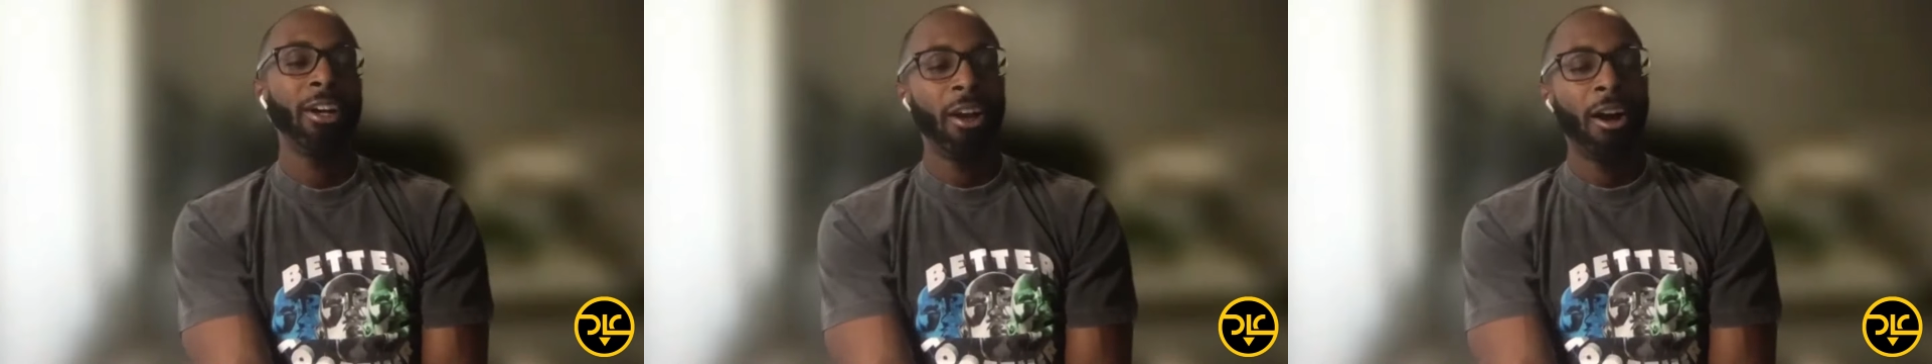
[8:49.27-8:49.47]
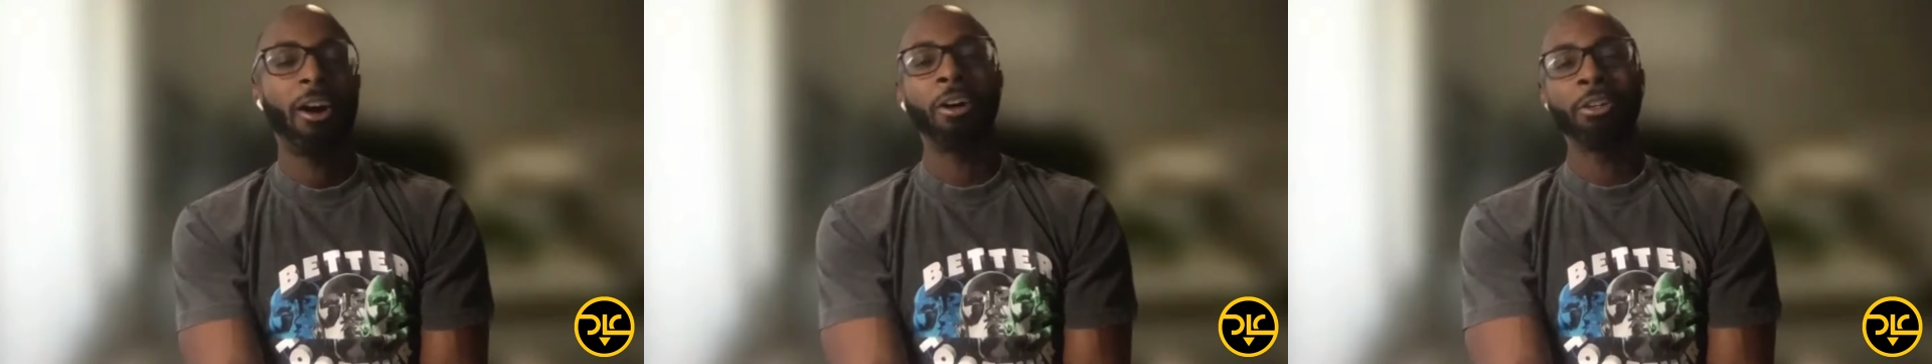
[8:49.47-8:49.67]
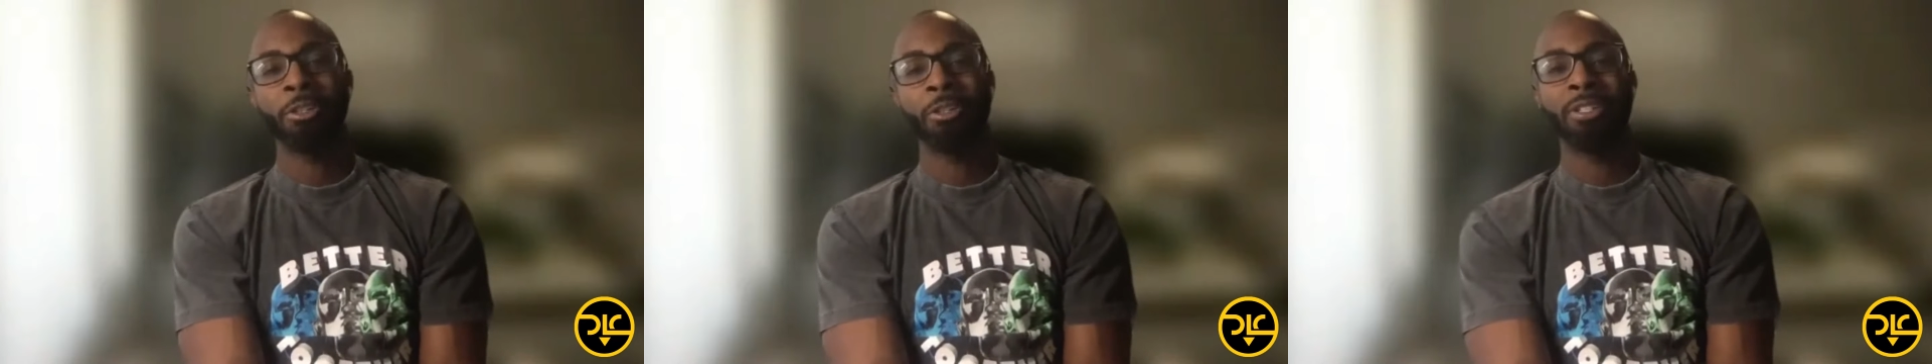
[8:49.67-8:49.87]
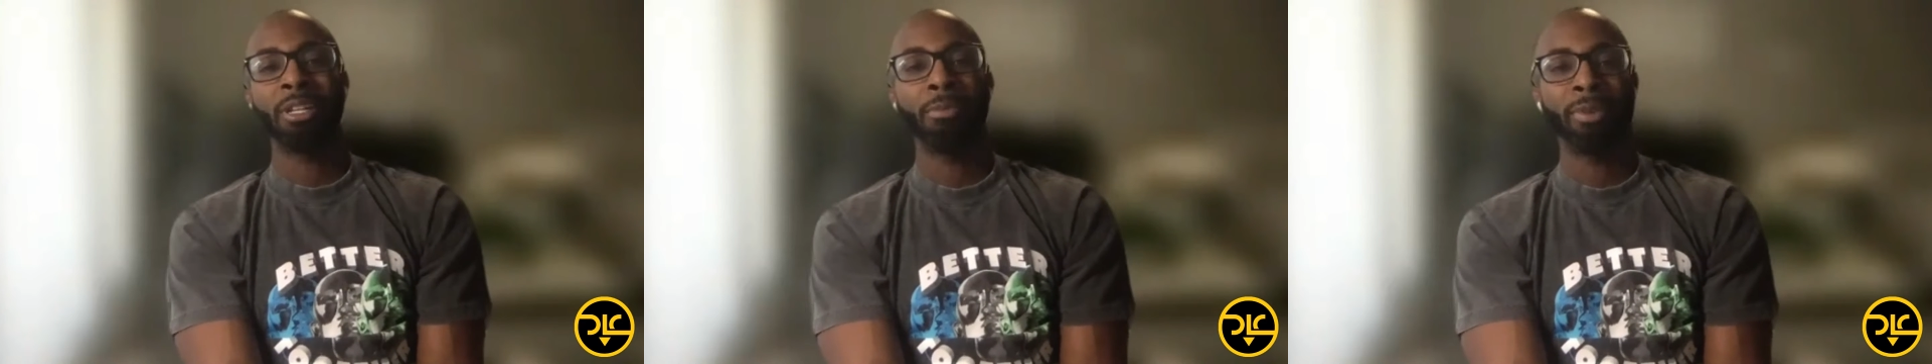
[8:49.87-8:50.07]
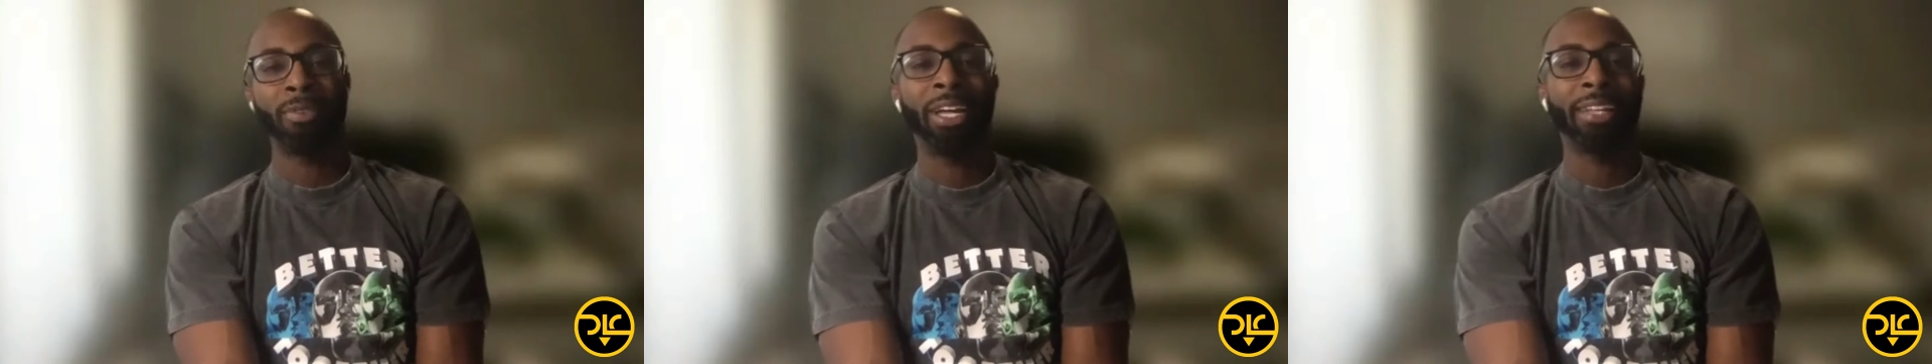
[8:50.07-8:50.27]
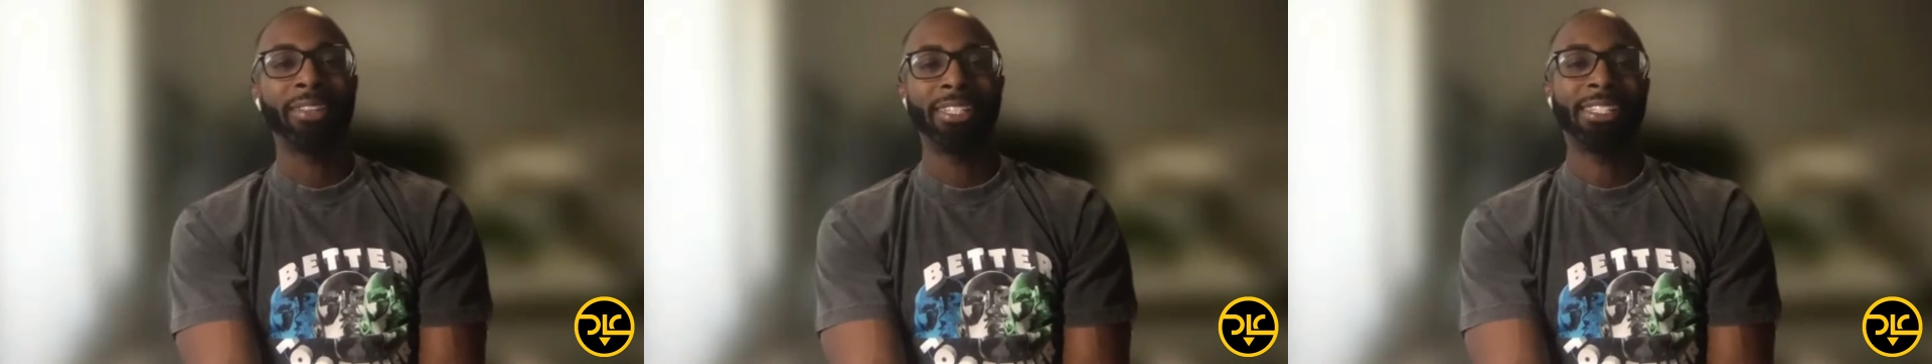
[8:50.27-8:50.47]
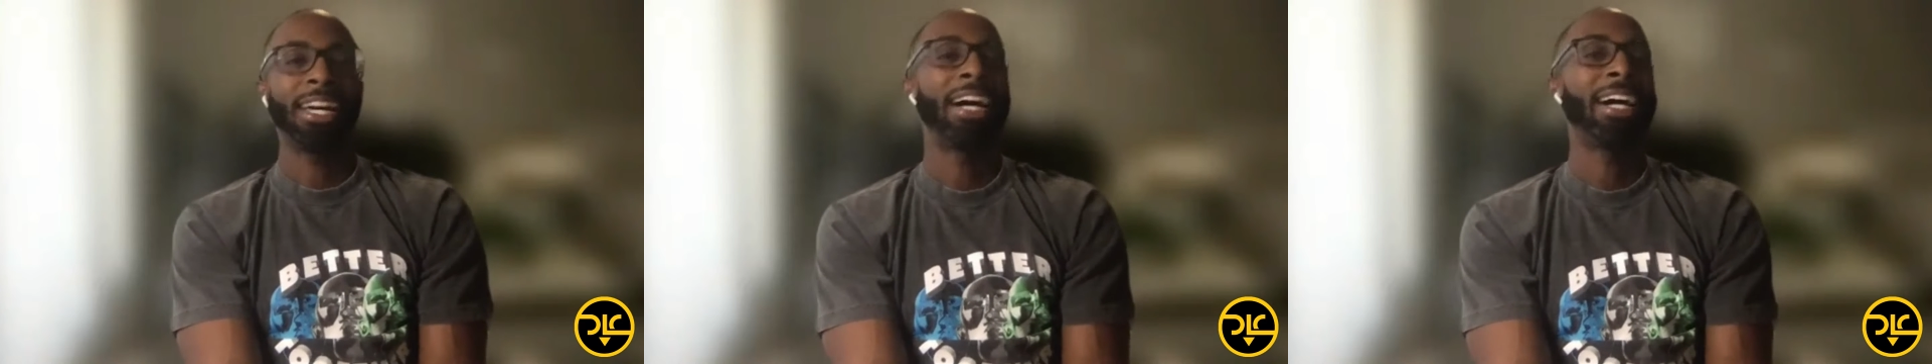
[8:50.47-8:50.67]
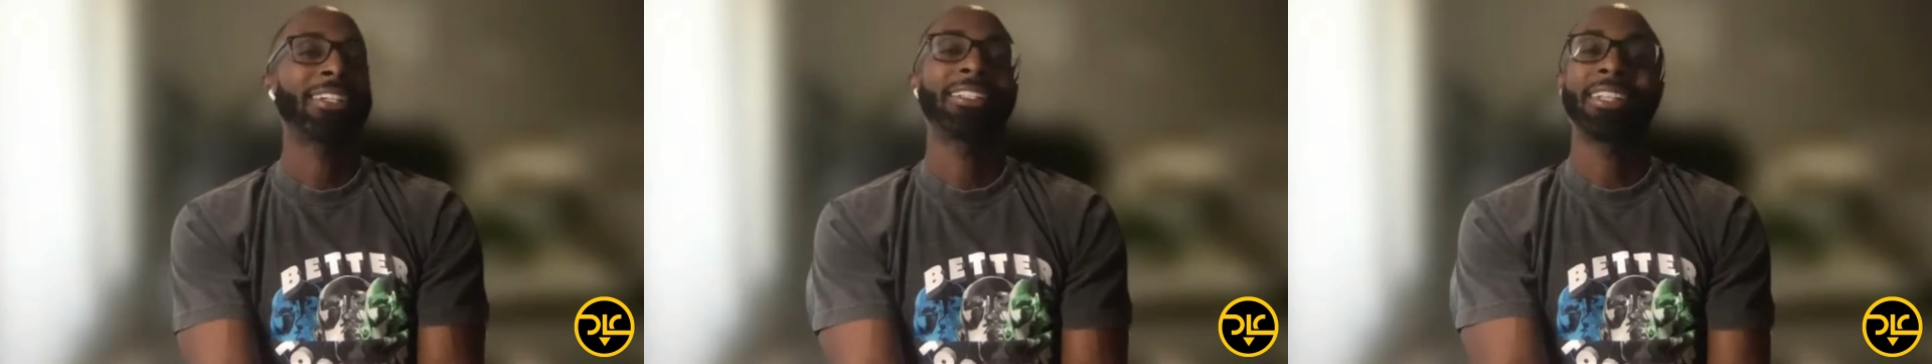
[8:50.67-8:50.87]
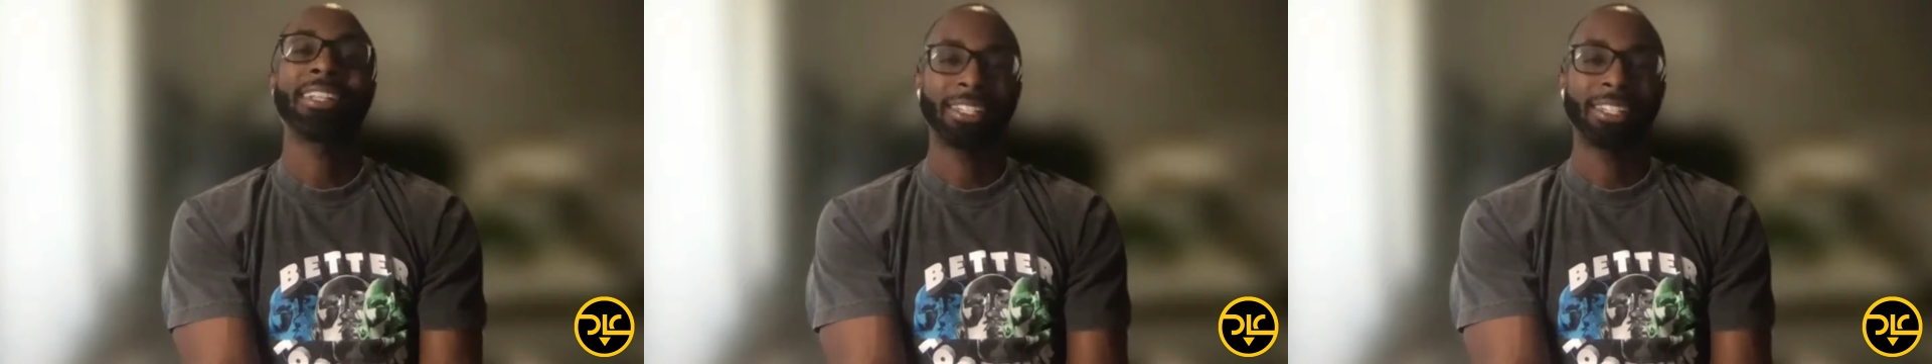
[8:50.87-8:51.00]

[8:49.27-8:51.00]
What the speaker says: also some of like the toxic